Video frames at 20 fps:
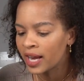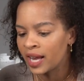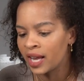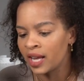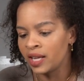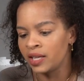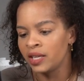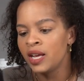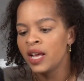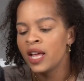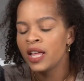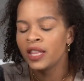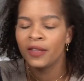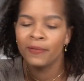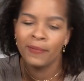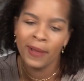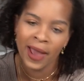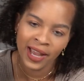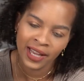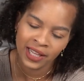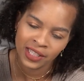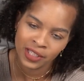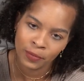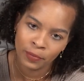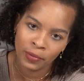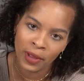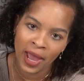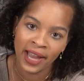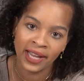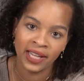and the bag is a
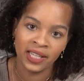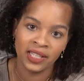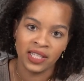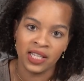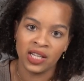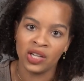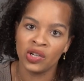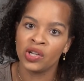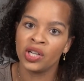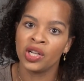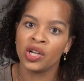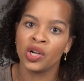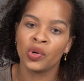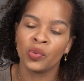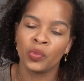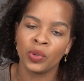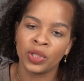black interior,